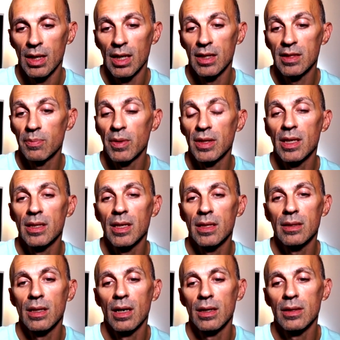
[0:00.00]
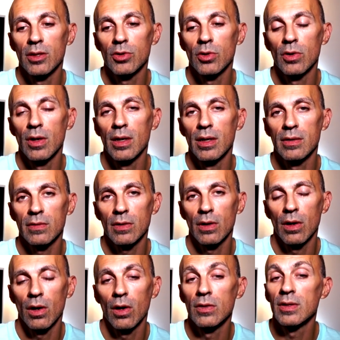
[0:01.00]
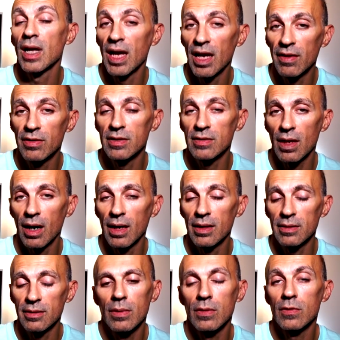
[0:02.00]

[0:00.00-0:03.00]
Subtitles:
It's pity that the shoe is on the heavy side.